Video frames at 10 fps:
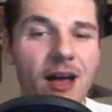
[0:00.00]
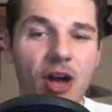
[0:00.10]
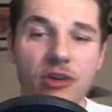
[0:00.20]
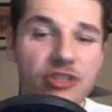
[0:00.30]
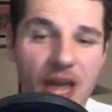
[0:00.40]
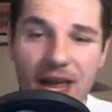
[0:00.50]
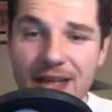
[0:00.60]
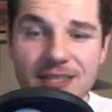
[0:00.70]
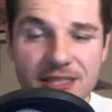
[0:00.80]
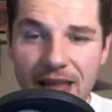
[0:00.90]
Chris
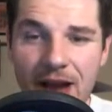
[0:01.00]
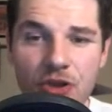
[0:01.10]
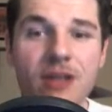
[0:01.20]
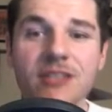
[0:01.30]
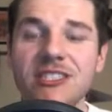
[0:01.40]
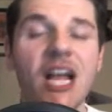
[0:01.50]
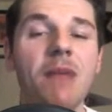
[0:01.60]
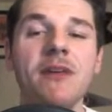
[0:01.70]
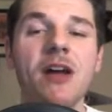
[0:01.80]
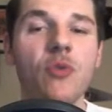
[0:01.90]
Jenkins is there. You can
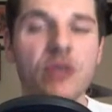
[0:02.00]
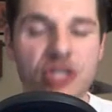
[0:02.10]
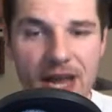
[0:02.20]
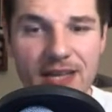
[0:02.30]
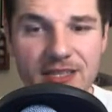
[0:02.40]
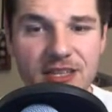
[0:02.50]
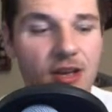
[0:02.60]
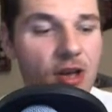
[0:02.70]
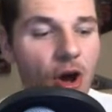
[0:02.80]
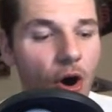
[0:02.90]
sell me on Chris
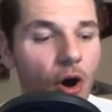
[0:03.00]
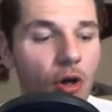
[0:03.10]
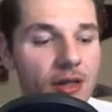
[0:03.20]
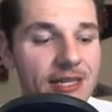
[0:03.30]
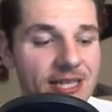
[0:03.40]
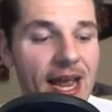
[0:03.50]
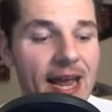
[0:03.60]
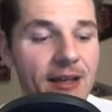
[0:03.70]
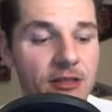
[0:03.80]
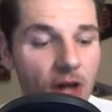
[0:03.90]
Jenkins all
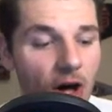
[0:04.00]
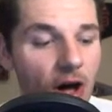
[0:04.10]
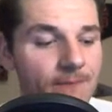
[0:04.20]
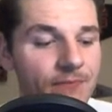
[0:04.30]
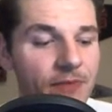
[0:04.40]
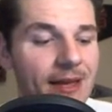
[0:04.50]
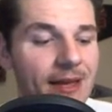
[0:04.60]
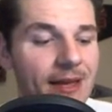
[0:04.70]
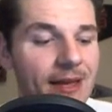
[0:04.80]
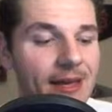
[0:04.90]
day long.
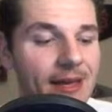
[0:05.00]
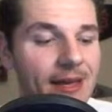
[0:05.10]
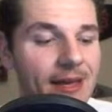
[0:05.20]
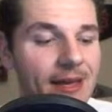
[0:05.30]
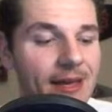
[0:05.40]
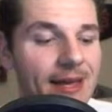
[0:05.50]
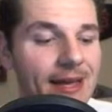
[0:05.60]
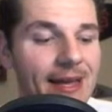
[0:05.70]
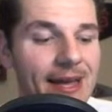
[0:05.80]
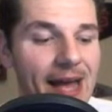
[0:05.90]
I
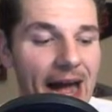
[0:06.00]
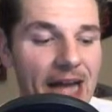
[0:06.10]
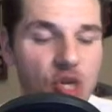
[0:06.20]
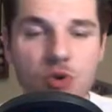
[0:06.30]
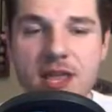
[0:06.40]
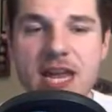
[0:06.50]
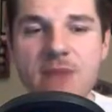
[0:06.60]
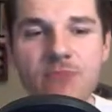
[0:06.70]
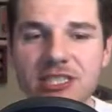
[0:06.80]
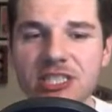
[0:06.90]
do want to keep this
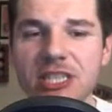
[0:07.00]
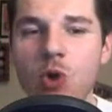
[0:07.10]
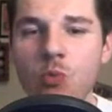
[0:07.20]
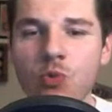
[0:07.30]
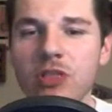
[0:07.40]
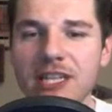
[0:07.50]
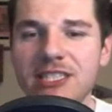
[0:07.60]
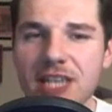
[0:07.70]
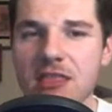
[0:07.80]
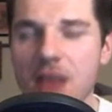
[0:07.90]
somewhat realistic,
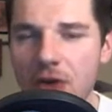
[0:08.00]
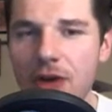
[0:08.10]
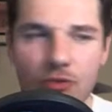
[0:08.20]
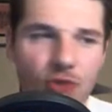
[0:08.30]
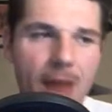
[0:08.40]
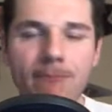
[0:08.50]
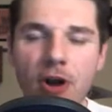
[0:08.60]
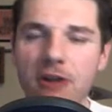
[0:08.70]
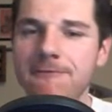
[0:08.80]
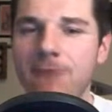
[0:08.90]
though, and Graham Barton
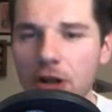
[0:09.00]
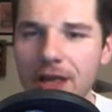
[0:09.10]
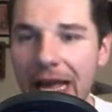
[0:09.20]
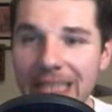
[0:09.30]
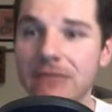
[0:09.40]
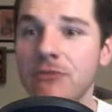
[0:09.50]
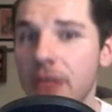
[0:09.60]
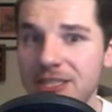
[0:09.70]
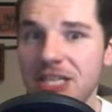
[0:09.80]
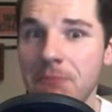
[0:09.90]
falling isn't
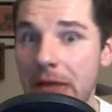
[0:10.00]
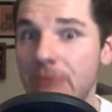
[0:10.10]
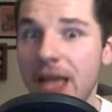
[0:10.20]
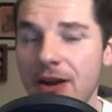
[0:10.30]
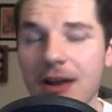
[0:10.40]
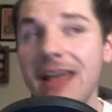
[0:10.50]
realistic, but he was there.